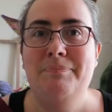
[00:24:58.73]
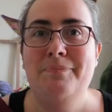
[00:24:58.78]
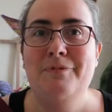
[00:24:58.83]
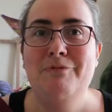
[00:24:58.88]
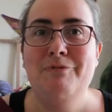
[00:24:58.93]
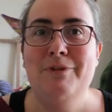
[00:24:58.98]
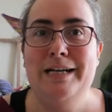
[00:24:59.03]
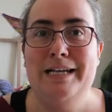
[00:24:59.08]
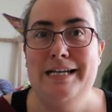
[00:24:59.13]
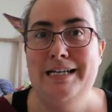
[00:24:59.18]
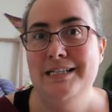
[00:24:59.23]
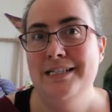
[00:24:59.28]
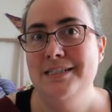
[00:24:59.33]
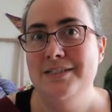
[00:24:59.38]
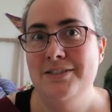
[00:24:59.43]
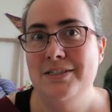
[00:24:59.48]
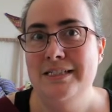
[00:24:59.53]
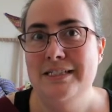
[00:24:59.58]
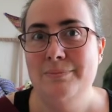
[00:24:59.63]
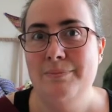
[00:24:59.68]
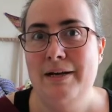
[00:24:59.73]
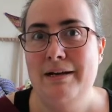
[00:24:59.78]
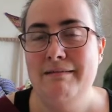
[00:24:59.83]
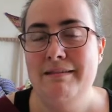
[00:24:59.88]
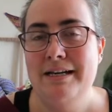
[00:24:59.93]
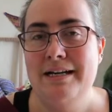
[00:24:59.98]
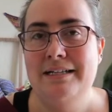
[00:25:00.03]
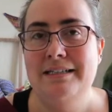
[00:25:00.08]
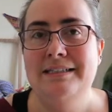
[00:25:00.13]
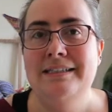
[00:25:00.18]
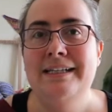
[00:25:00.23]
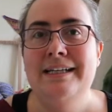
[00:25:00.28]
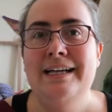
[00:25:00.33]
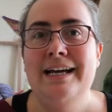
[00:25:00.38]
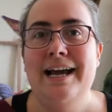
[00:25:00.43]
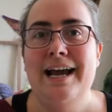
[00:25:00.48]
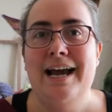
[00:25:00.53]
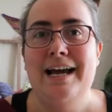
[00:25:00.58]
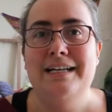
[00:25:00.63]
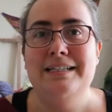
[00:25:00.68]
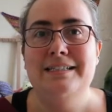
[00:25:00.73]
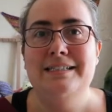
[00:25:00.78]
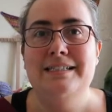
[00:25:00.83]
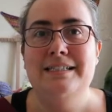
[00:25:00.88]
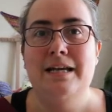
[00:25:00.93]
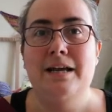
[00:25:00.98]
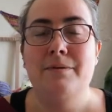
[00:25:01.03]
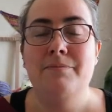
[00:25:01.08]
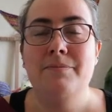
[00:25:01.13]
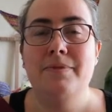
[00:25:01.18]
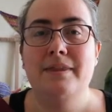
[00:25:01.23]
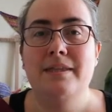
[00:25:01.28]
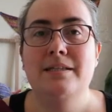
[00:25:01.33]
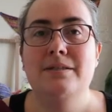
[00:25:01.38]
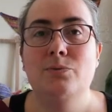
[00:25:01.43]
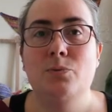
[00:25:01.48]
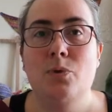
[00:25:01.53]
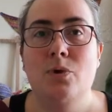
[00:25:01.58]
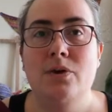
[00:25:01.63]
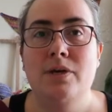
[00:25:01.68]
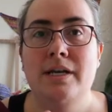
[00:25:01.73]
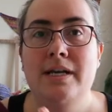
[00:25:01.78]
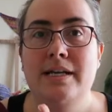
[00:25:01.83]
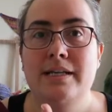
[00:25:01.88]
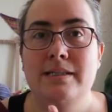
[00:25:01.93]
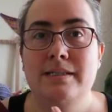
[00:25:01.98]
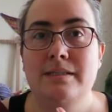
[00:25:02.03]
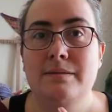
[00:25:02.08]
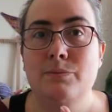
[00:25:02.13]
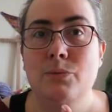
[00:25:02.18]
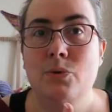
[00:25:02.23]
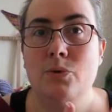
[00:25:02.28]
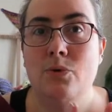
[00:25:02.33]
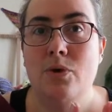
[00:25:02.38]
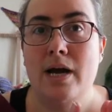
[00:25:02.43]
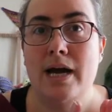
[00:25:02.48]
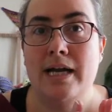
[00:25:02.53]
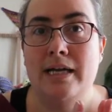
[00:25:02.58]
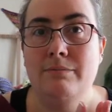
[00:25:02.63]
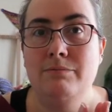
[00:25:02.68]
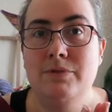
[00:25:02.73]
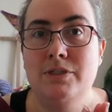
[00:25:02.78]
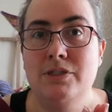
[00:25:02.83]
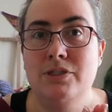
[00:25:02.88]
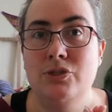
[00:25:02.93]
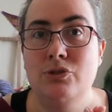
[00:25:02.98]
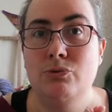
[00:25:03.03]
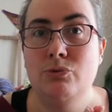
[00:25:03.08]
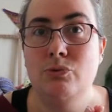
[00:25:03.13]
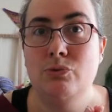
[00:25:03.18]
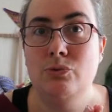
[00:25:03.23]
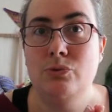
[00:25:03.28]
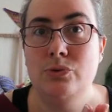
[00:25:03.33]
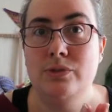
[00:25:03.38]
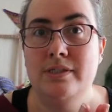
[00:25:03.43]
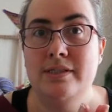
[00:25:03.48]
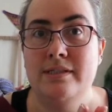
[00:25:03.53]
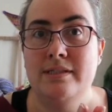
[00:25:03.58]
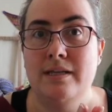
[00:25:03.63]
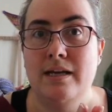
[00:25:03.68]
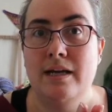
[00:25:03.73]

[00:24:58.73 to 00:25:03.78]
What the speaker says: Really excited about that. And this one is more aimed towards